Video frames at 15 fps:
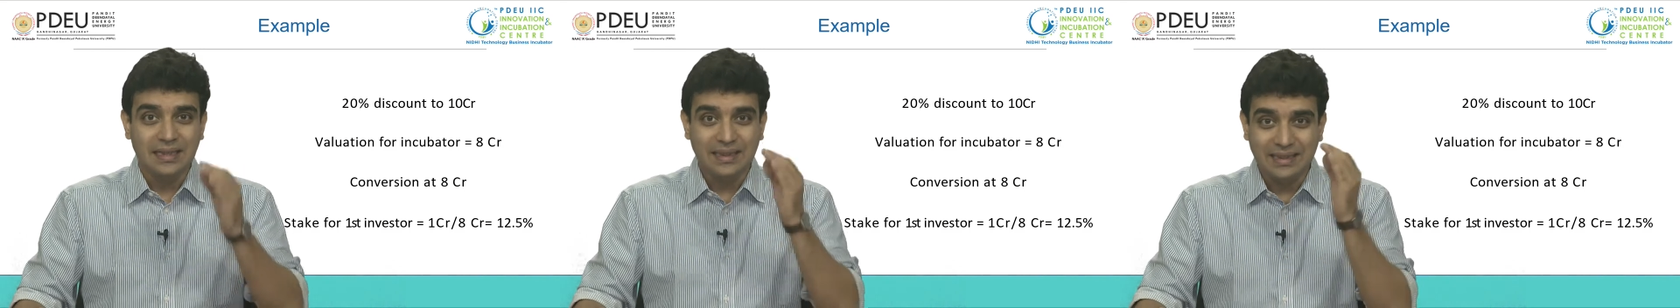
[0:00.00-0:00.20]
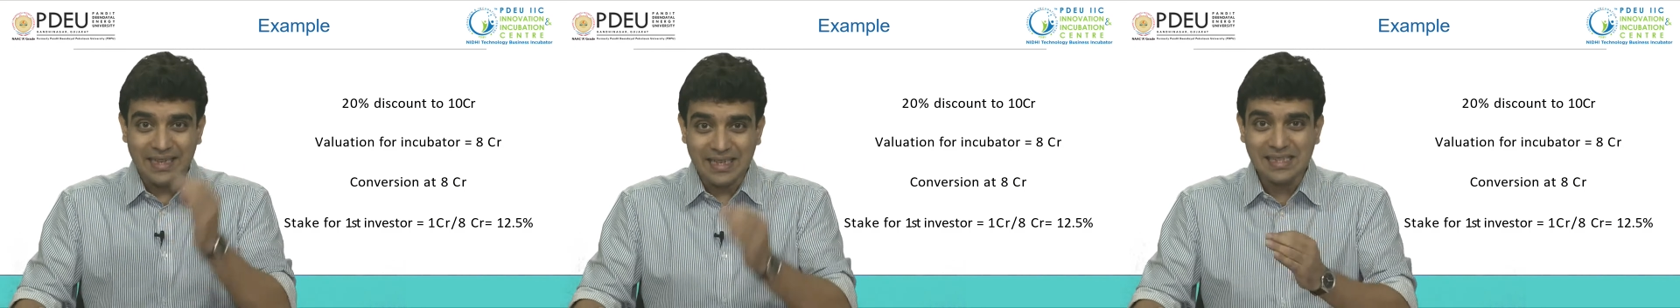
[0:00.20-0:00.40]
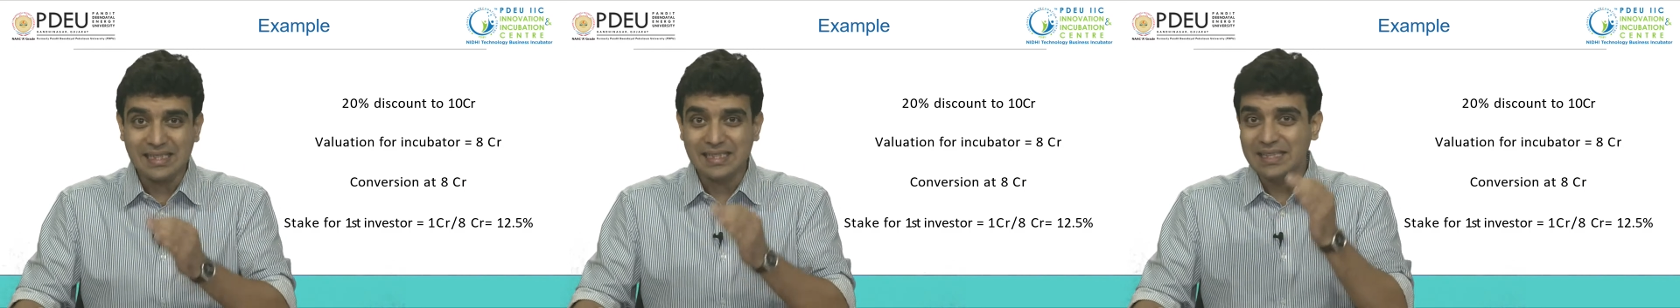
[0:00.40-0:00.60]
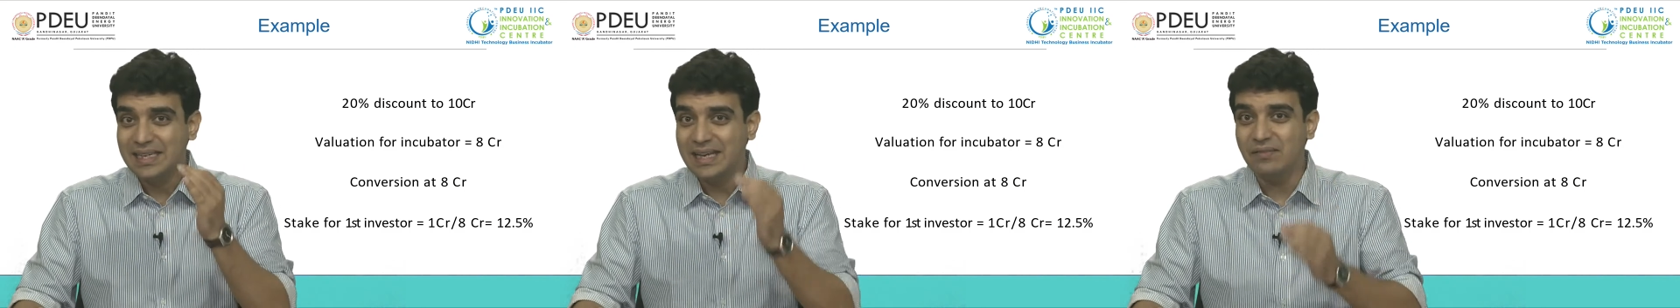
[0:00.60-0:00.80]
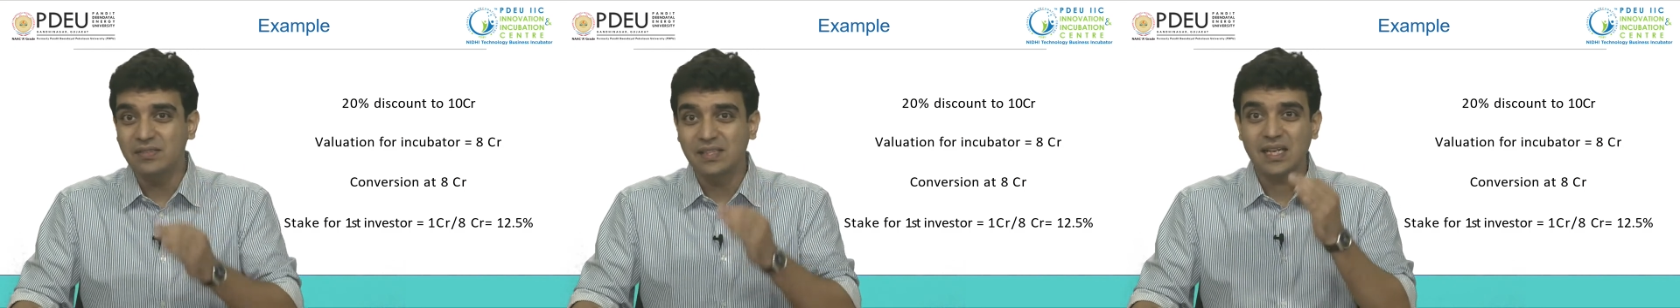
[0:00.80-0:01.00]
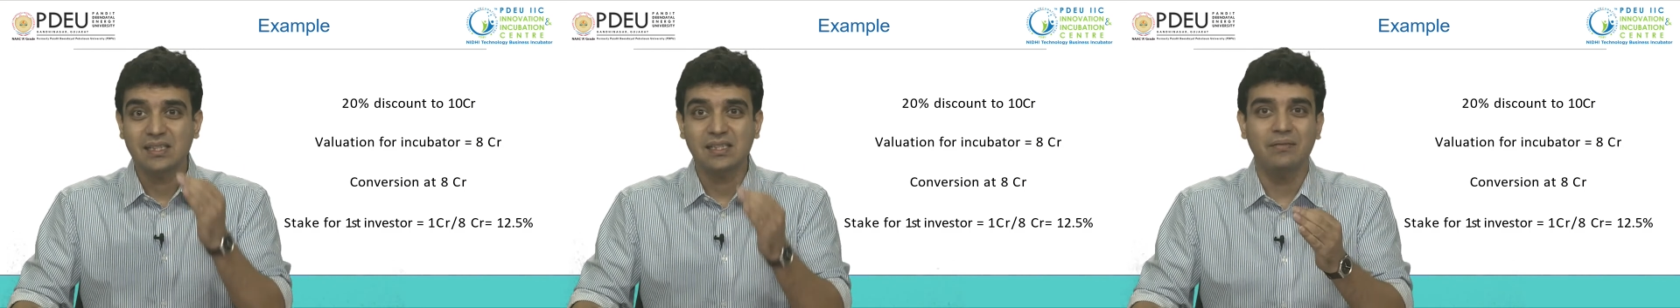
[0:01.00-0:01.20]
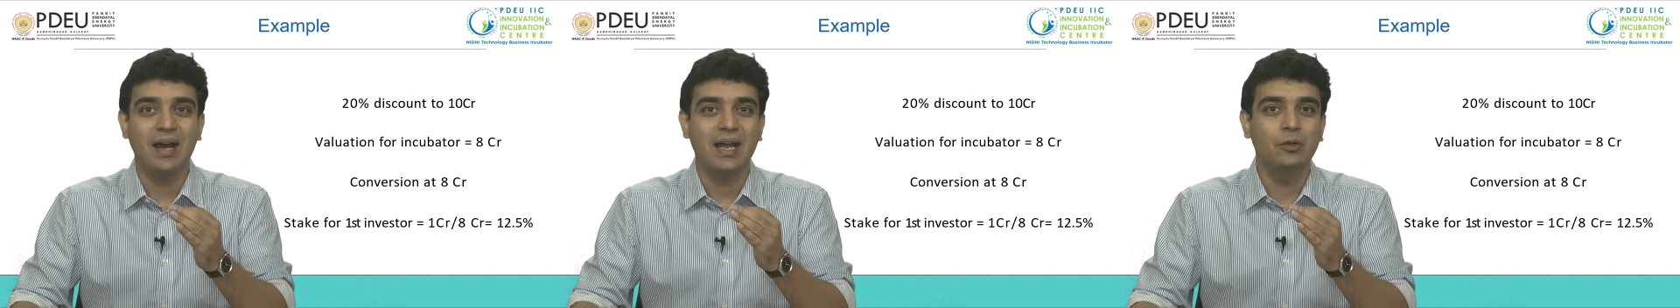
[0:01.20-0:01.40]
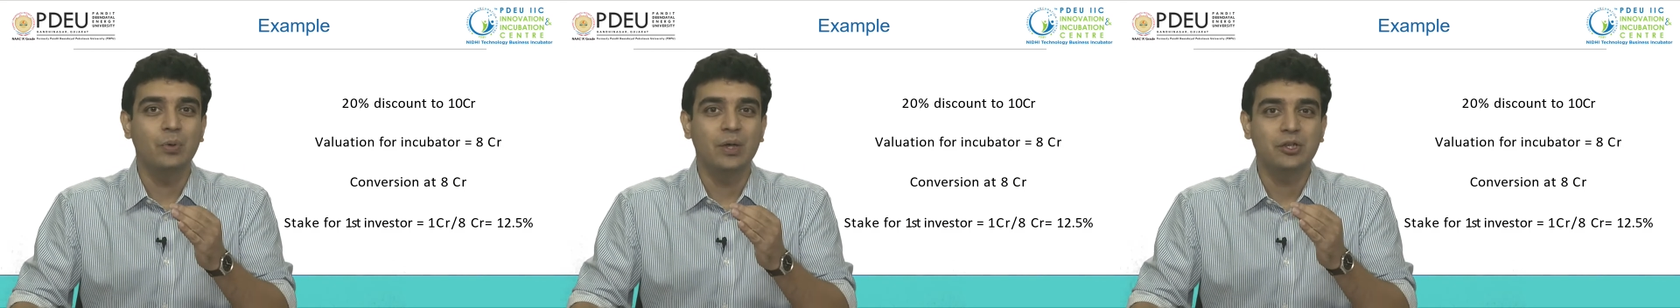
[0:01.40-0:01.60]
This gives us a
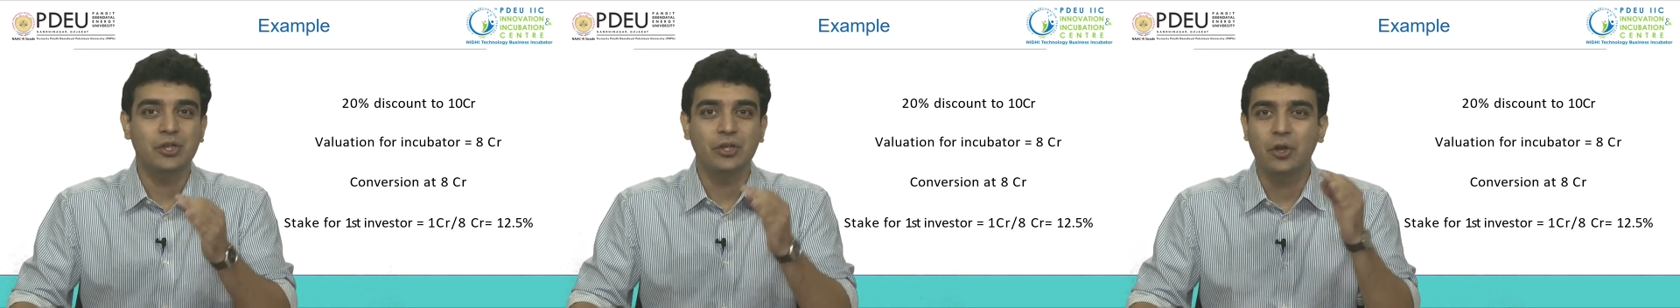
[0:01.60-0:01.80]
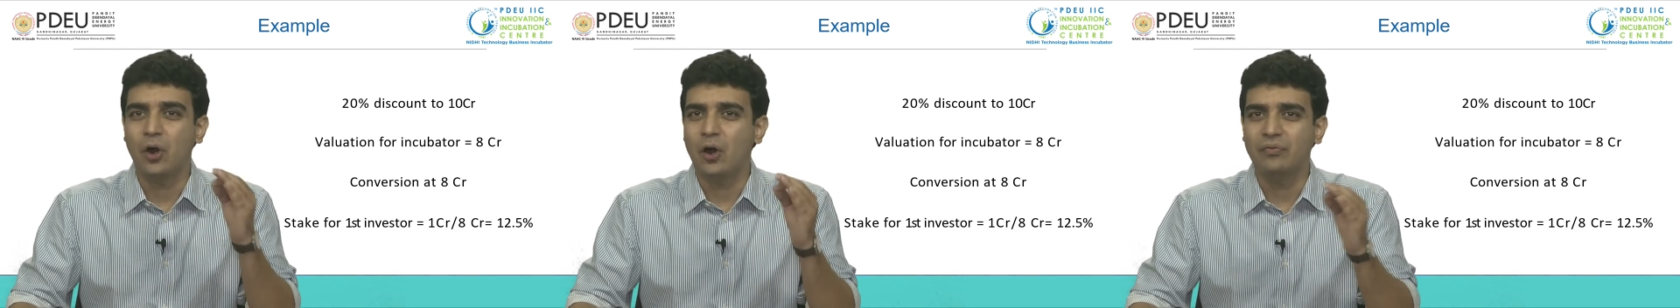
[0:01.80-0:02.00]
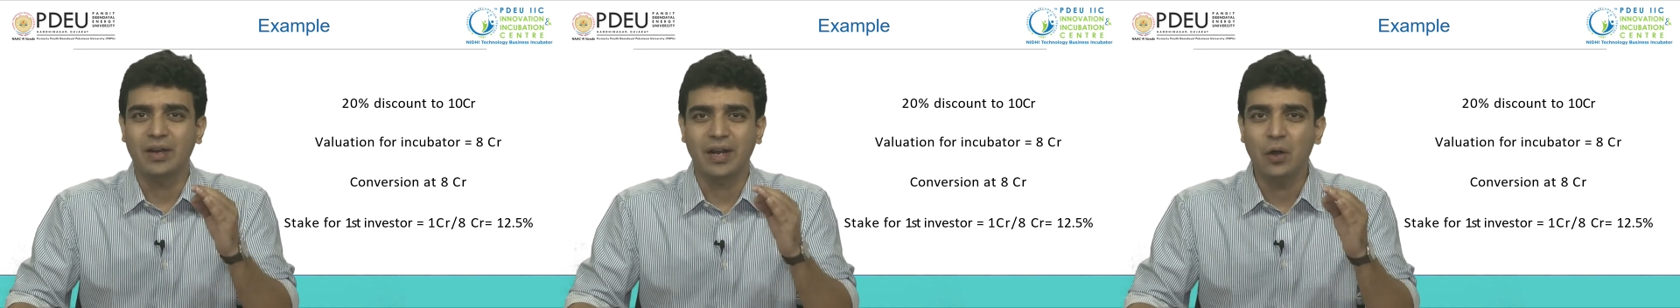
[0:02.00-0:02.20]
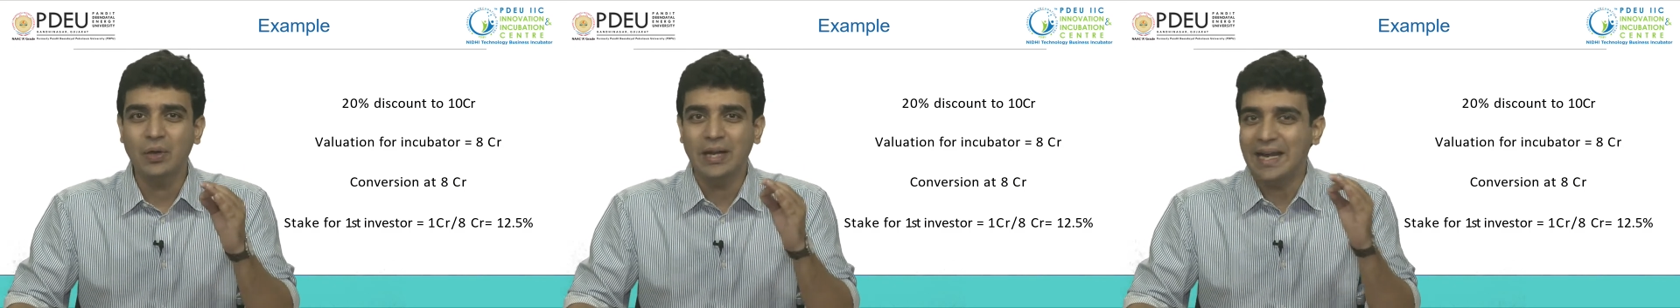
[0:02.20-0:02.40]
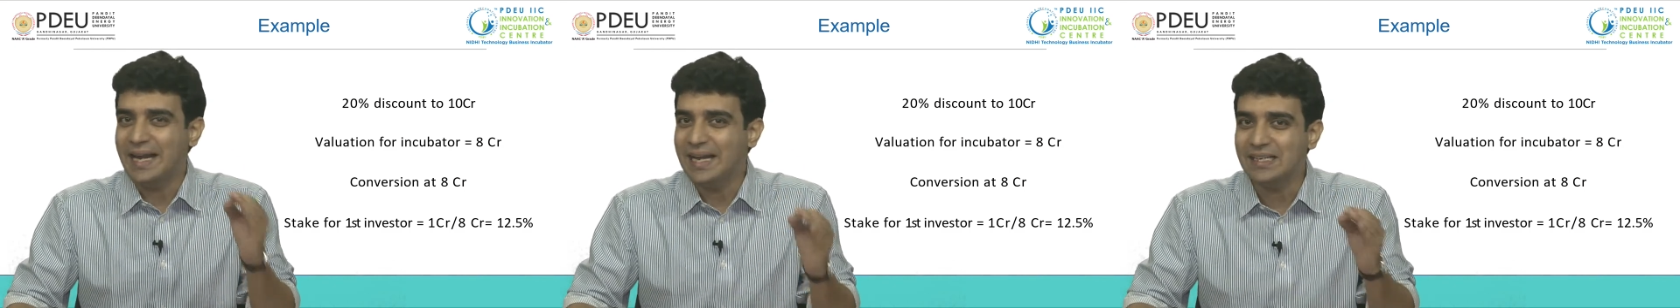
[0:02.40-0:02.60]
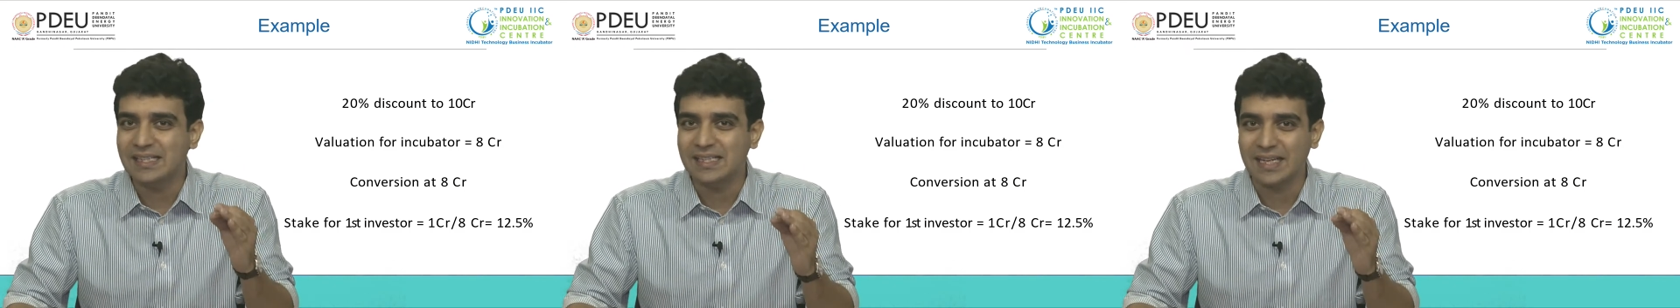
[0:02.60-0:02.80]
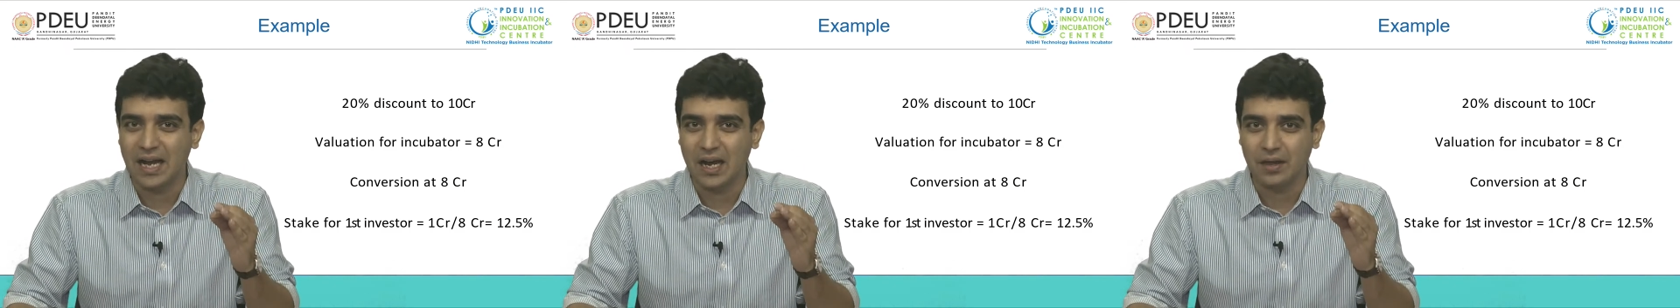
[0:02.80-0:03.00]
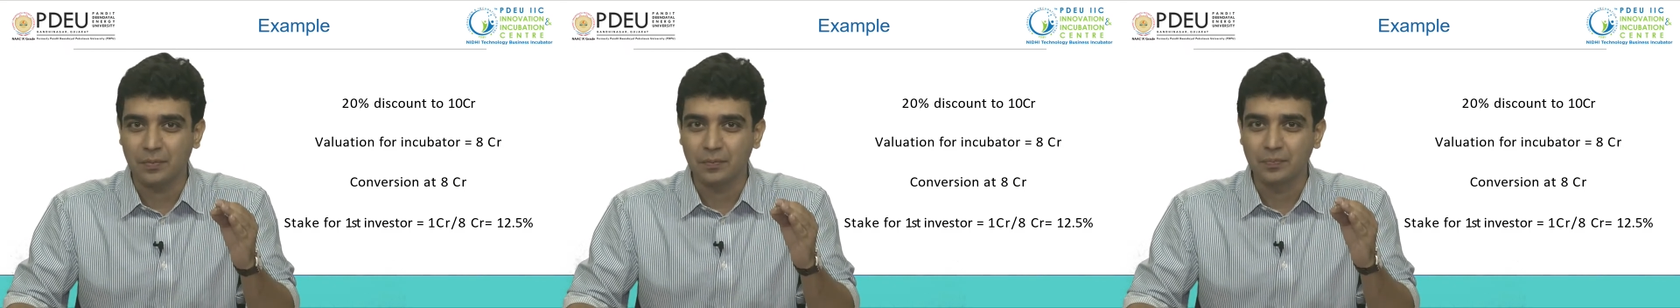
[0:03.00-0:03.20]
valuation of around 8 CR.